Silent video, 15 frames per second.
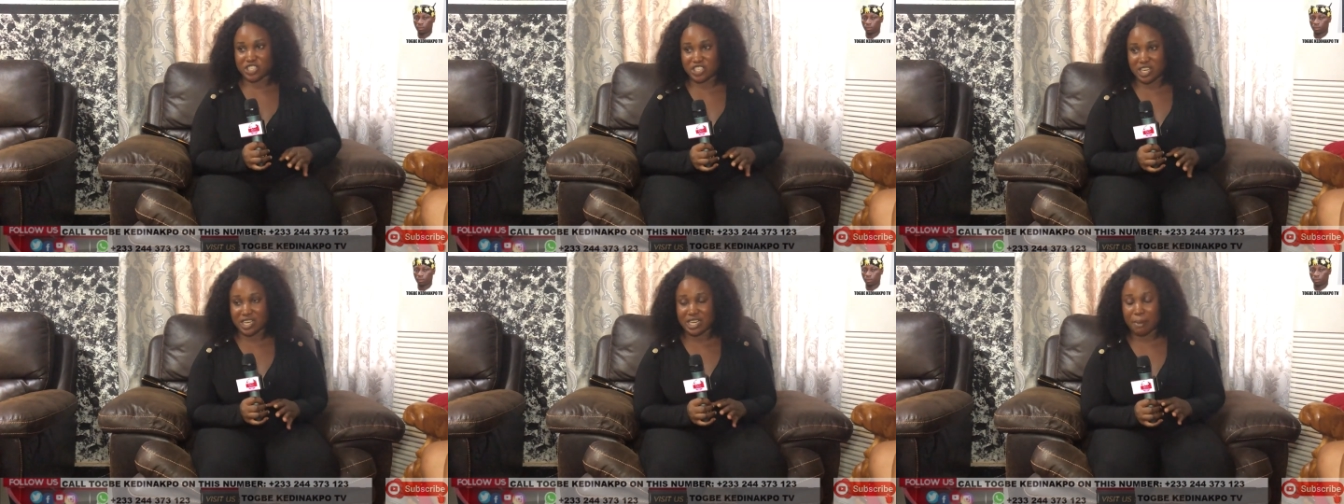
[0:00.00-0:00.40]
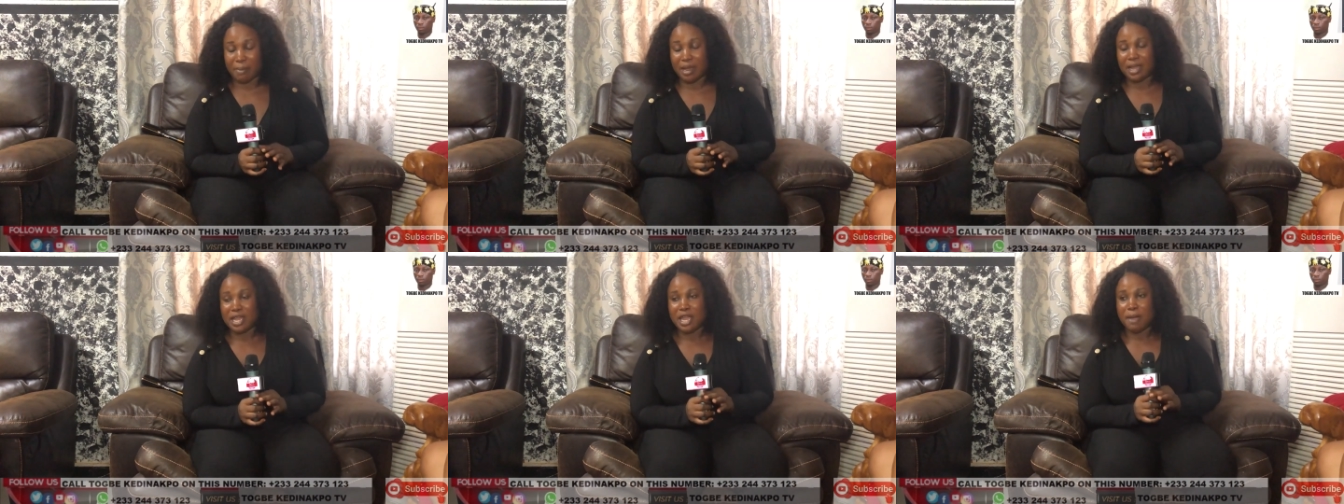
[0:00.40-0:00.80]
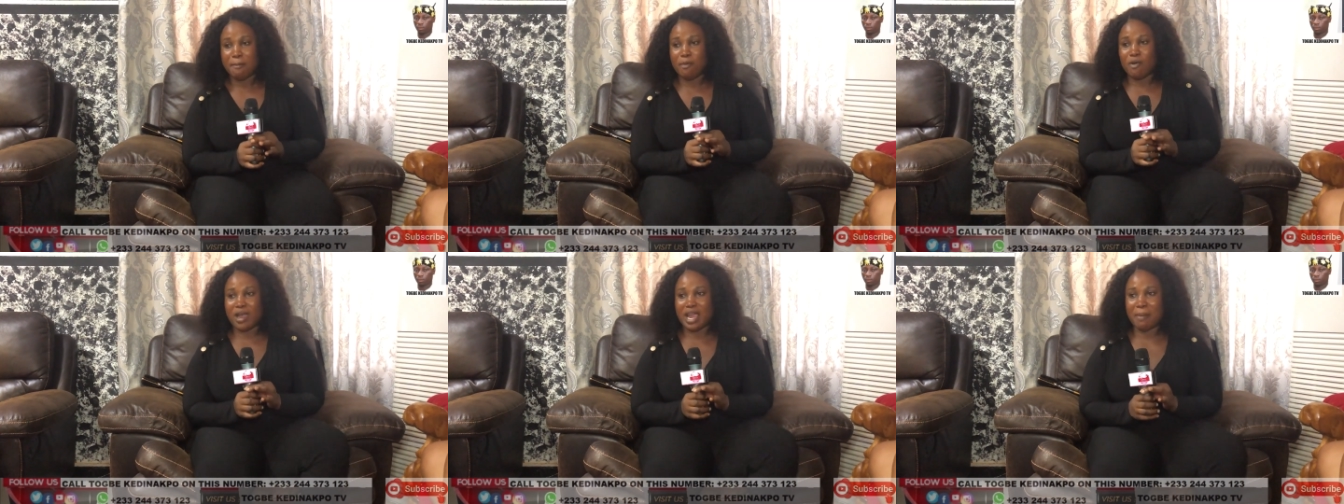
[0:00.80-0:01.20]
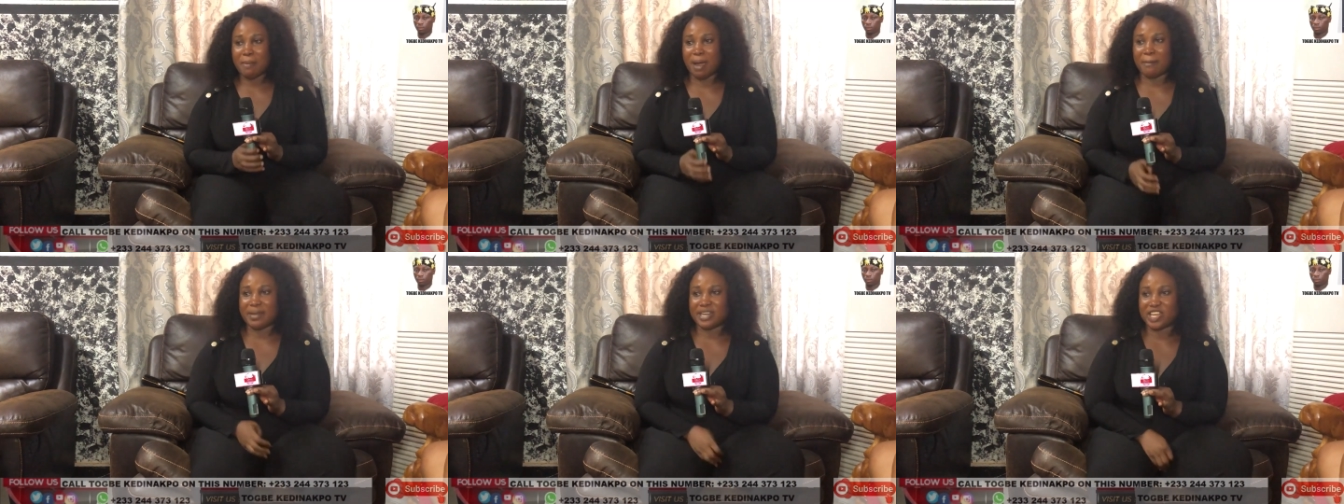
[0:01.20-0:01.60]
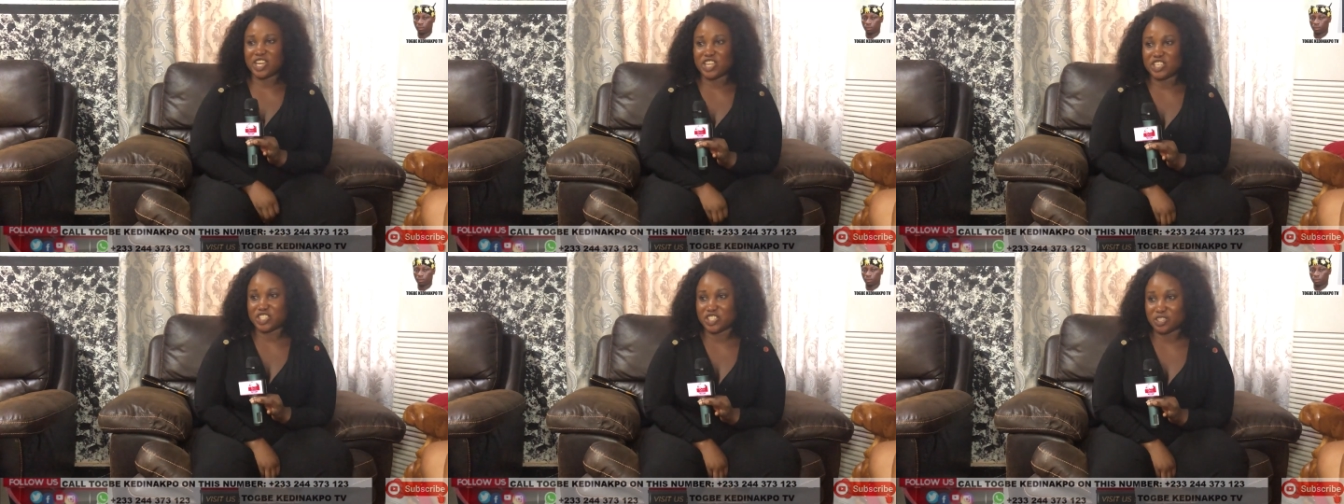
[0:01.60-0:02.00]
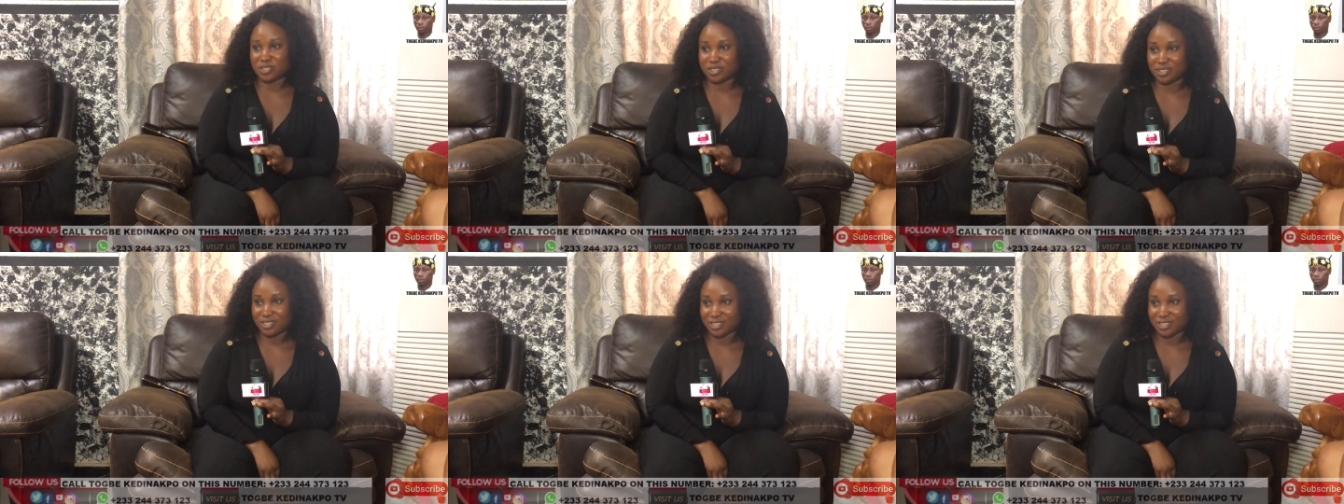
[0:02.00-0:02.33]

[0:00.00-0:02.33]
each other? Who am I made the angel?